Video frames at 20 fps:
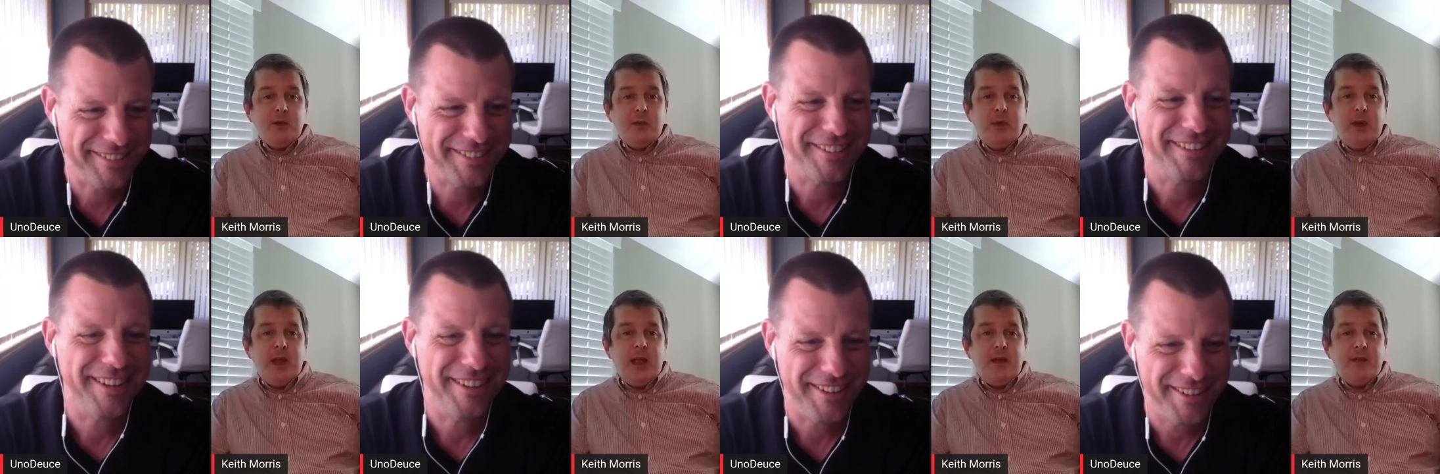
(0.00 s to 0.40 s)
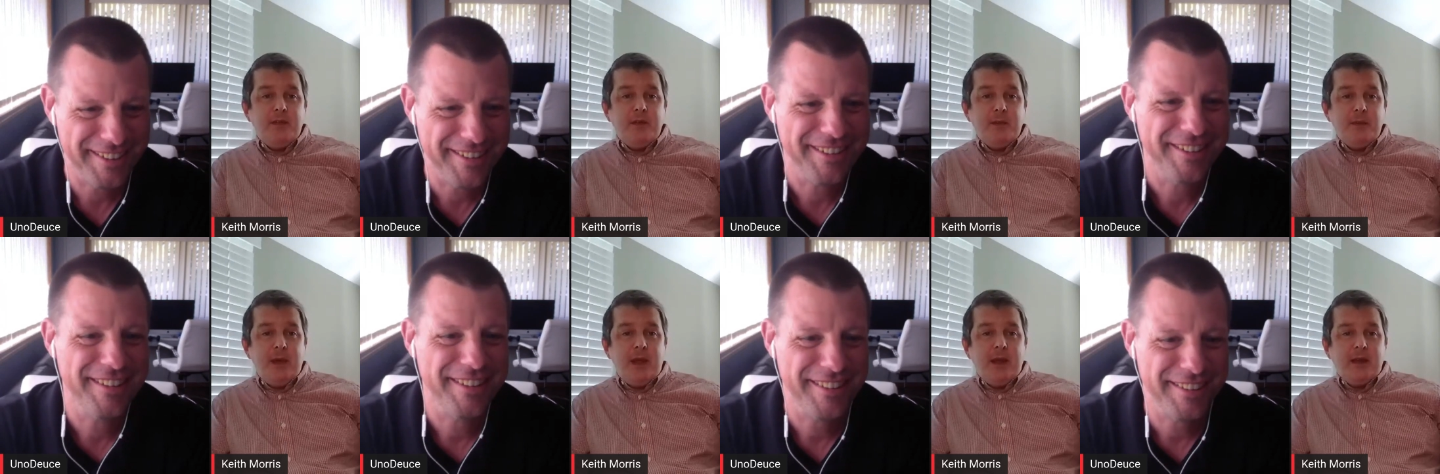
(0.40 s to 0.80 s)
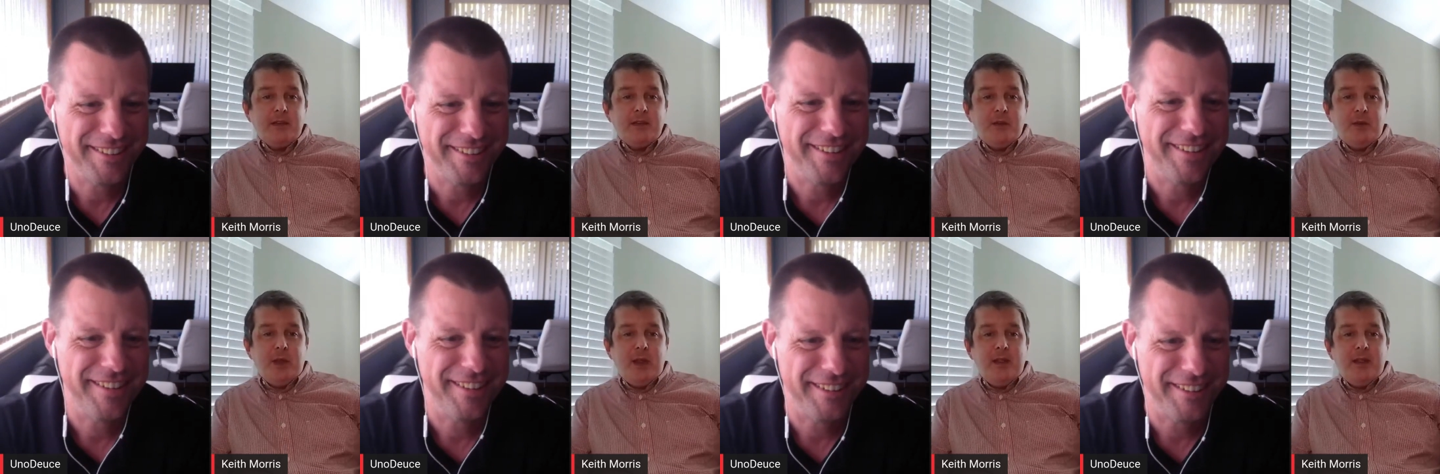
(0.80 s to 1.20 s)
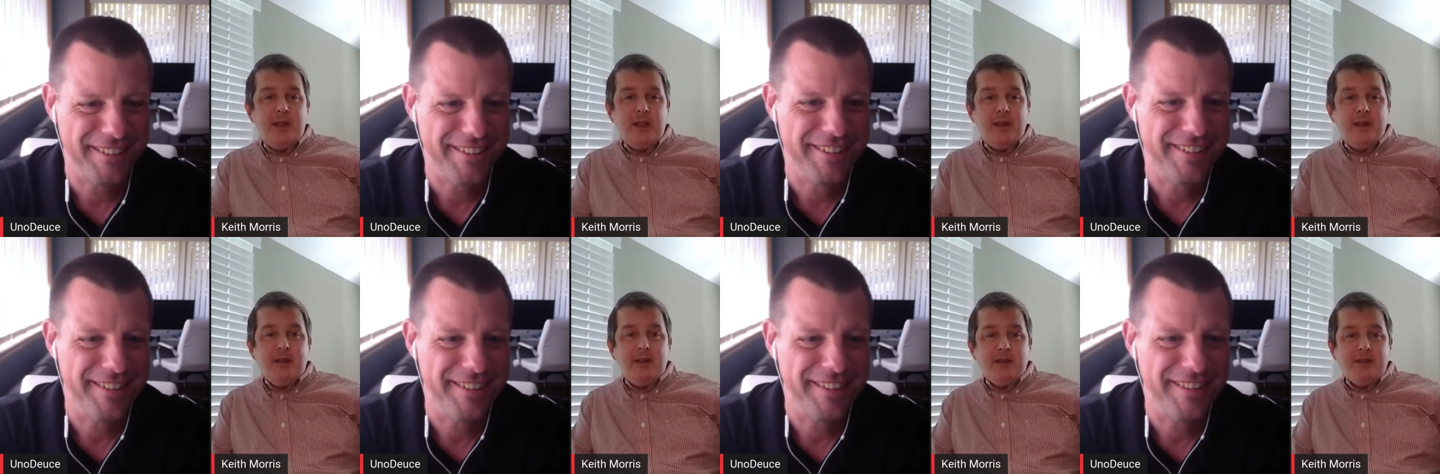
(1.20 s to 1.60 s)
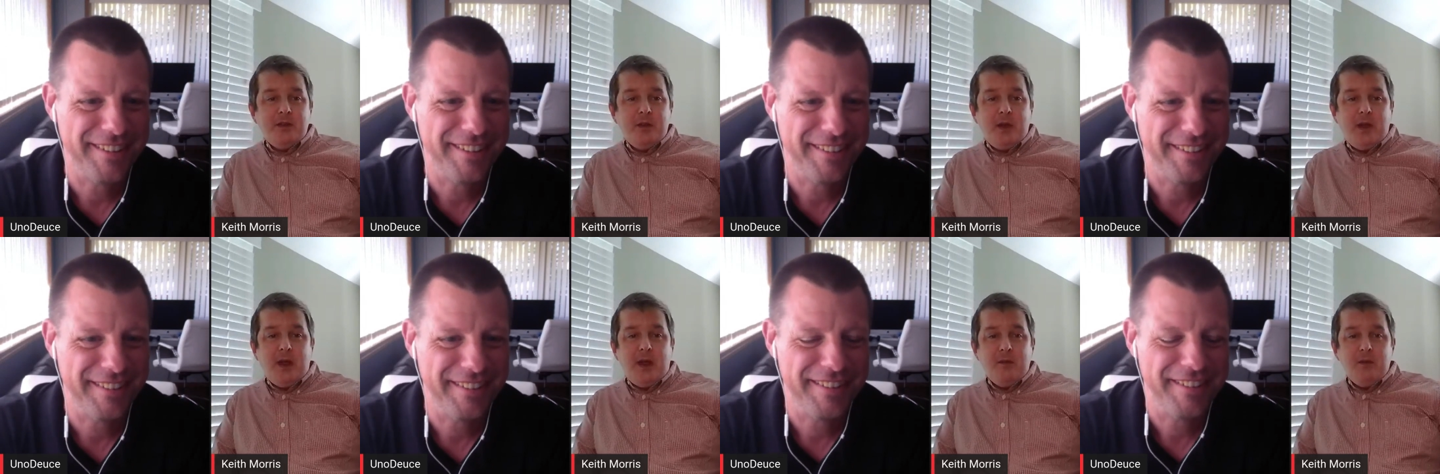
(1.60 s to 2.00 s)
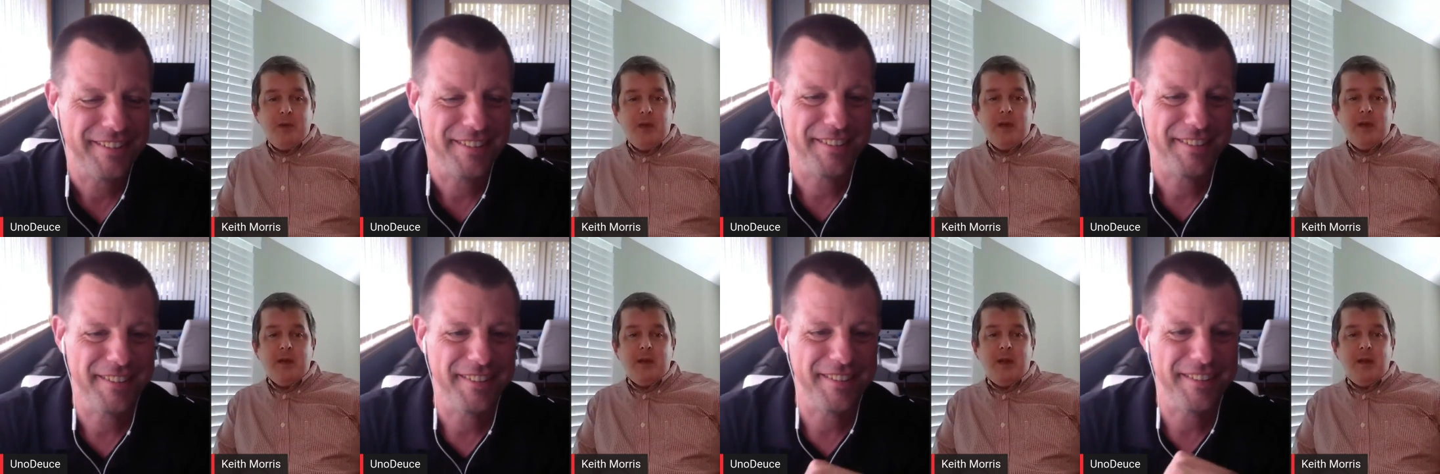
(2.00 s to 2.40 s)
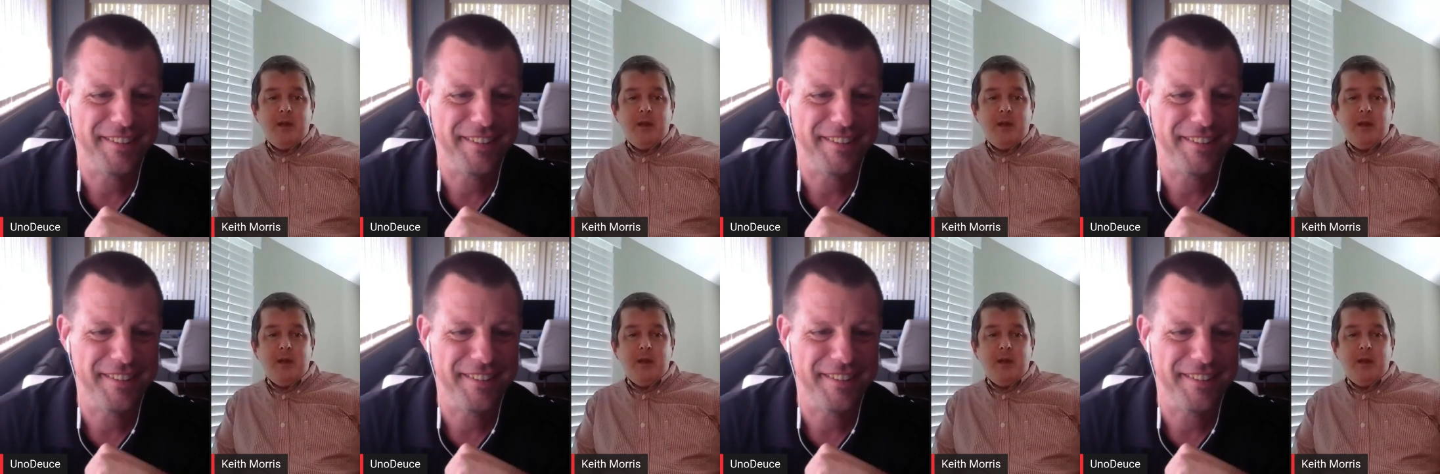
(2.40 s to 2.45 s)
Speaker 1: that we have to make. So that, that so I really